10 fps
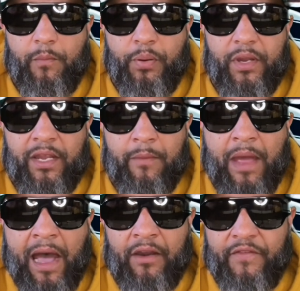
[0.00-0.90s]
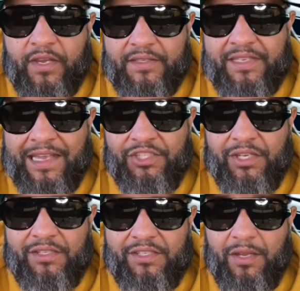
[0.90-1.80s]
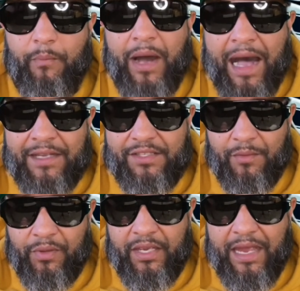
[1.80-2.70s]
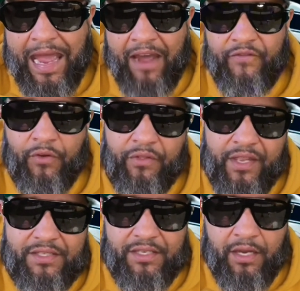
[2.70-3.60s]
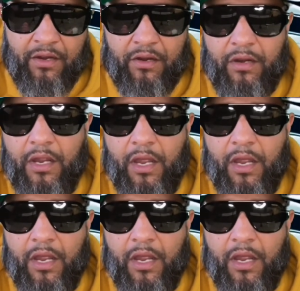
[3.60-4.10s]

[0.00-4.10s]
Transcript: put him out of contentions to possibly, after this year,